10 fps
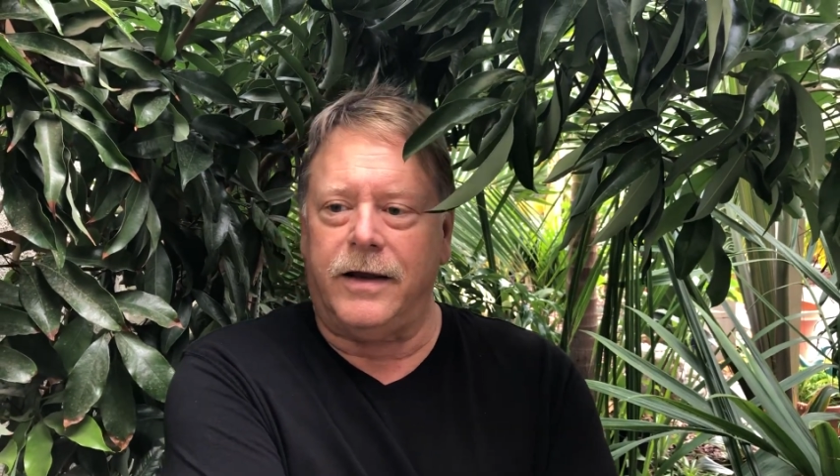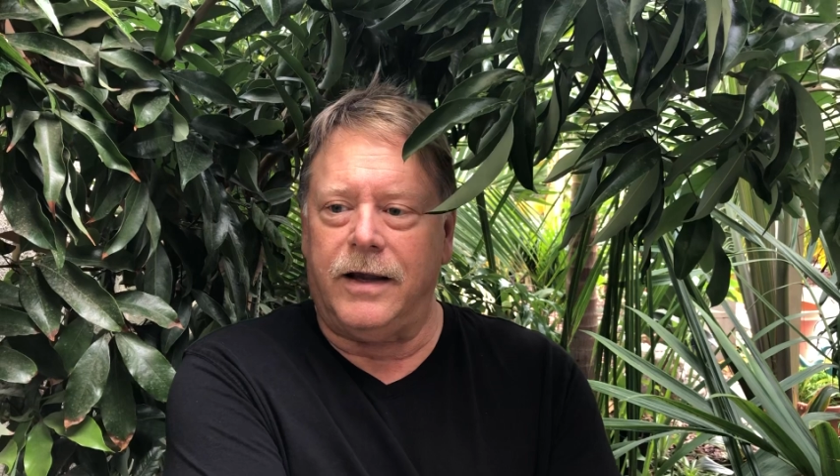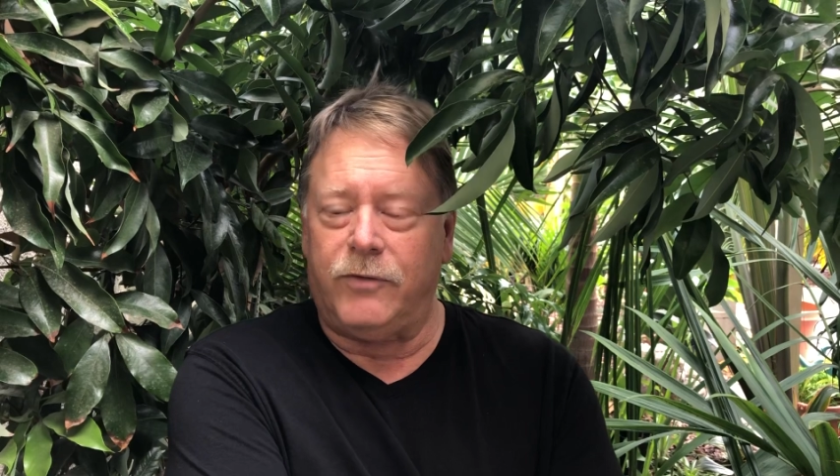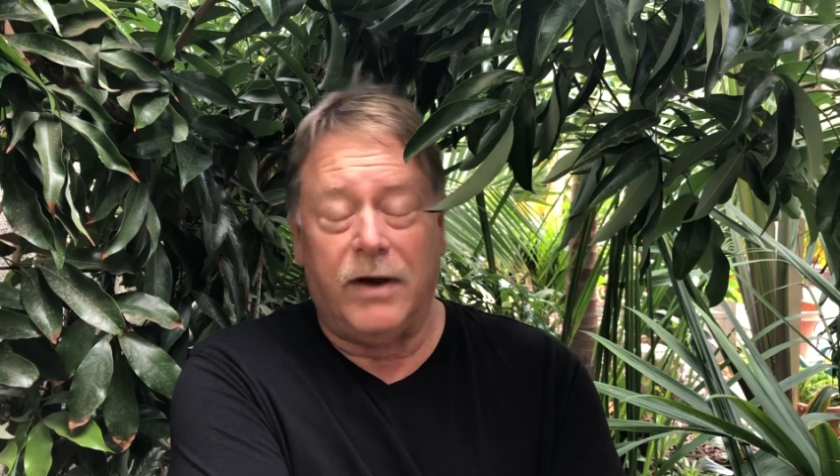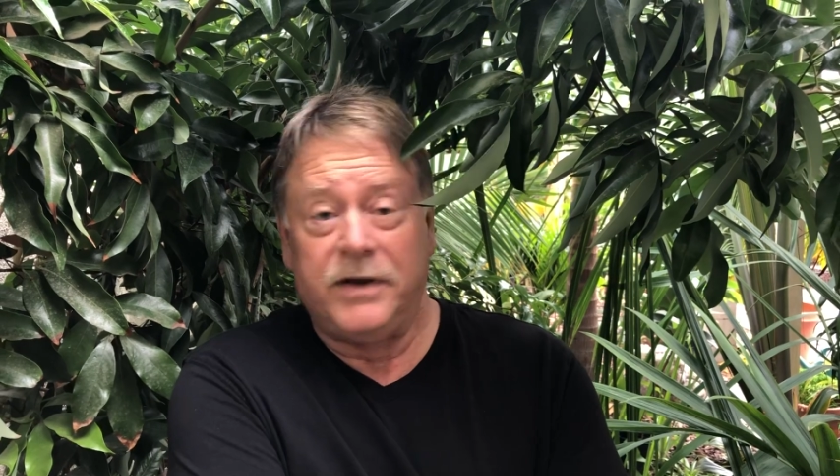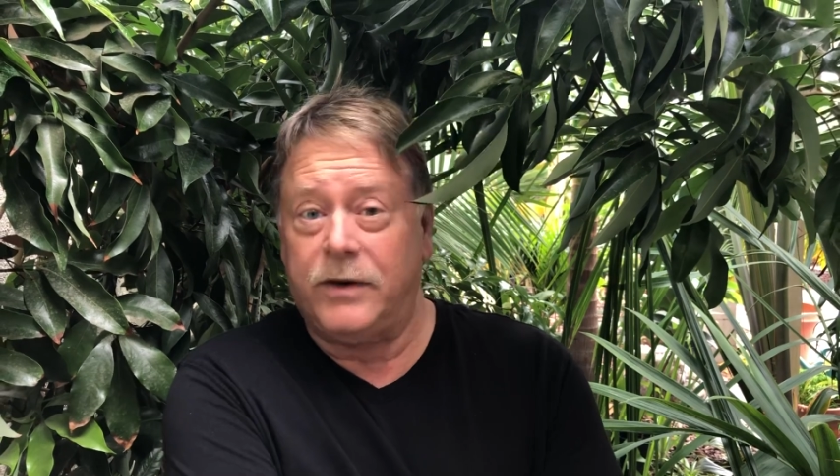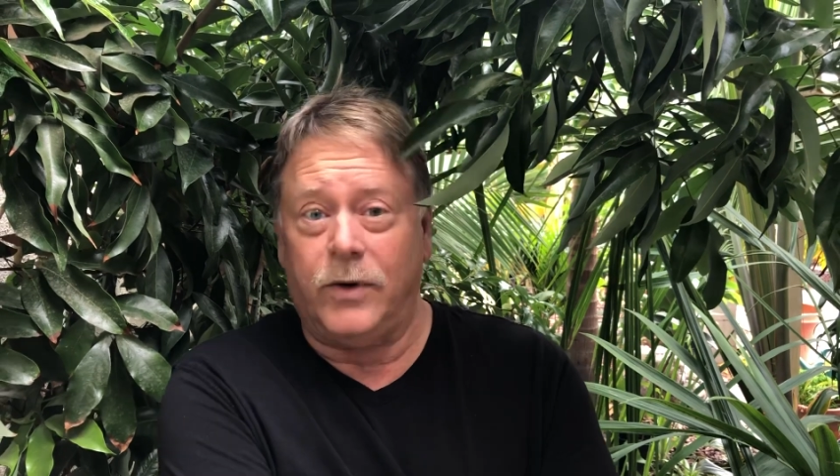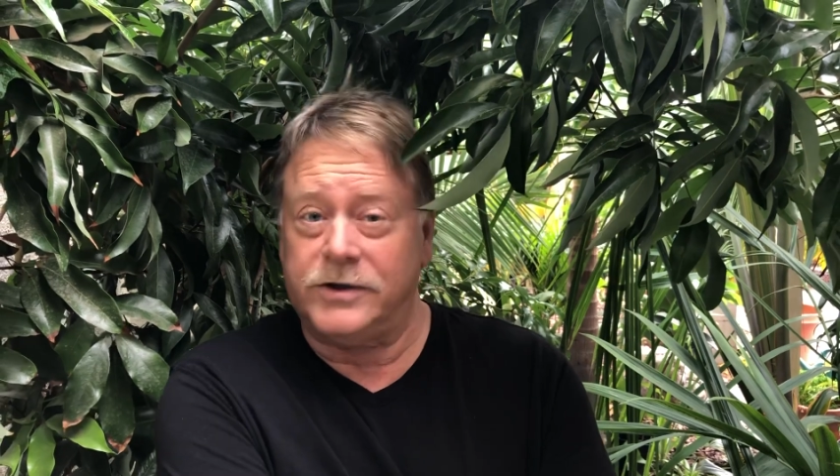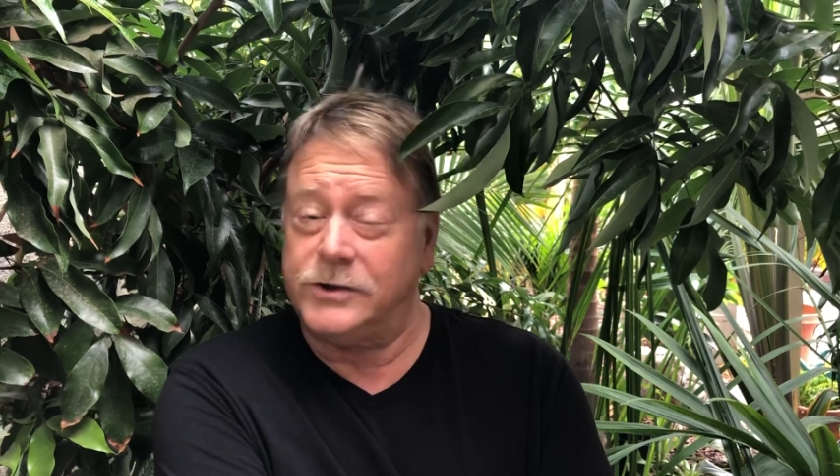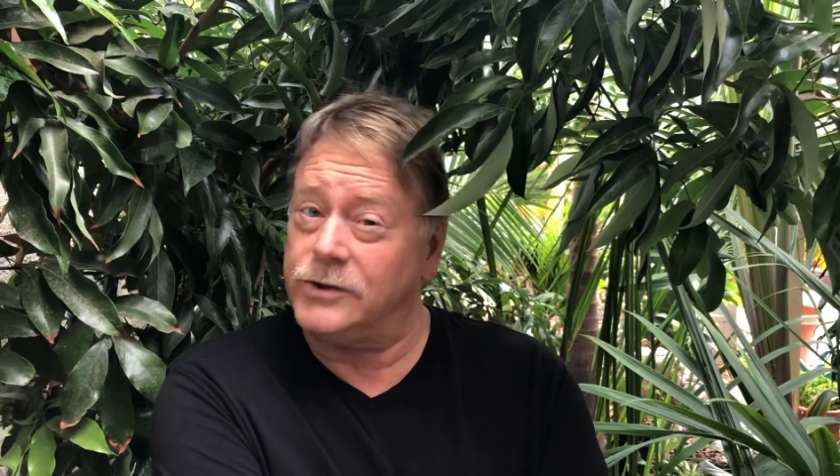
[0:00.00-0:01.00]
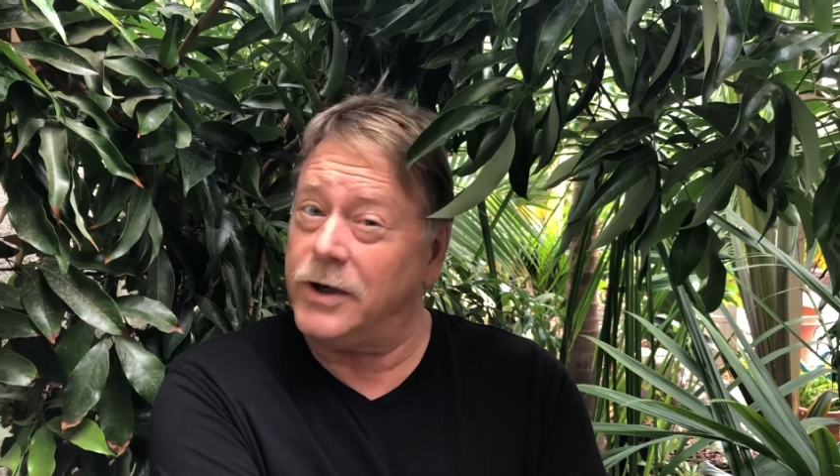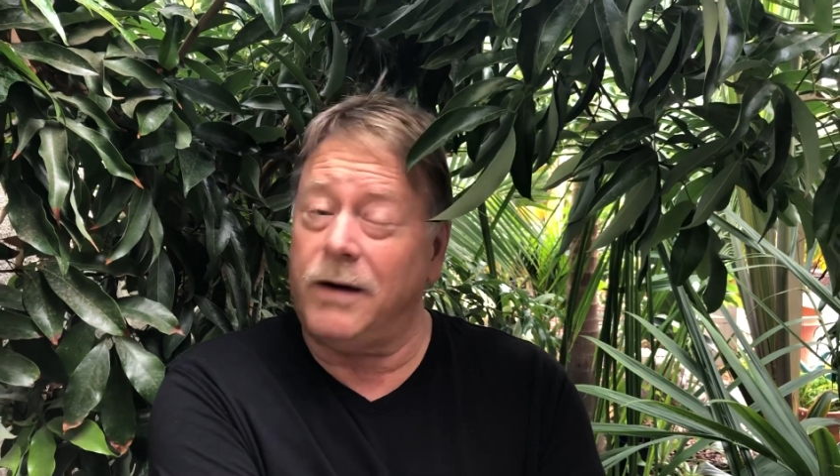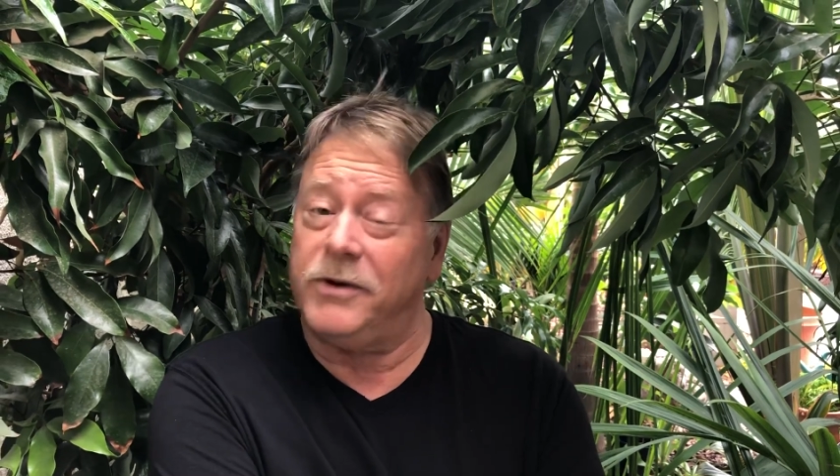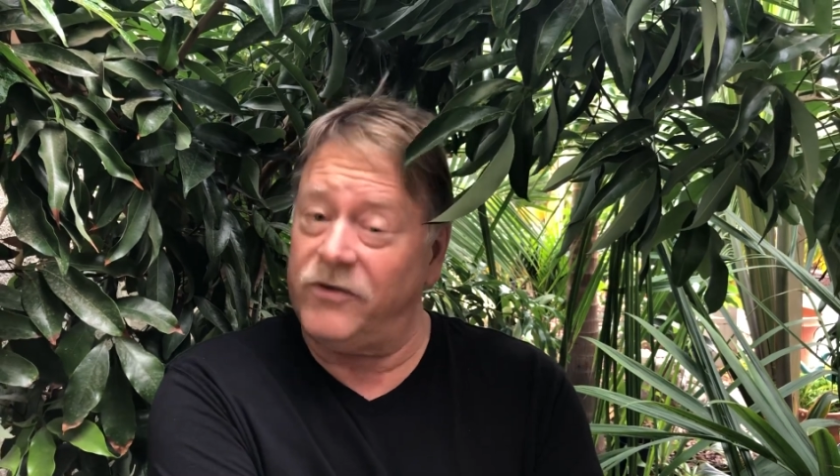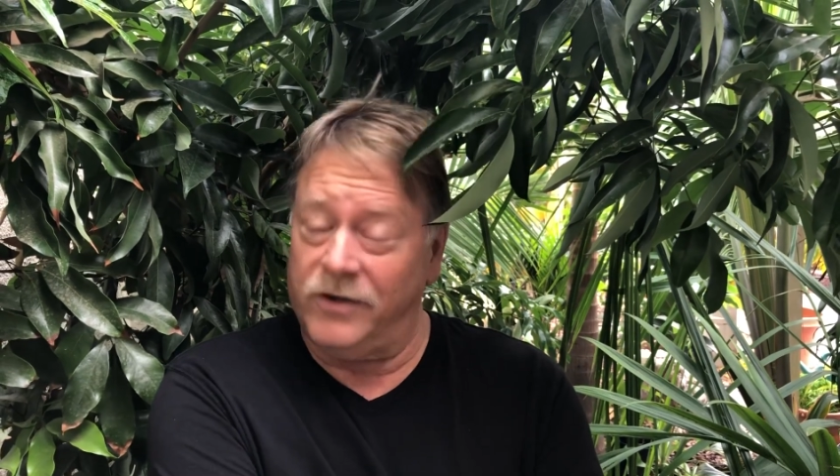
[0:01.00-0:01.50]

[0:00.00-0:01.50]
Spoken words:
if you have any questions or comments,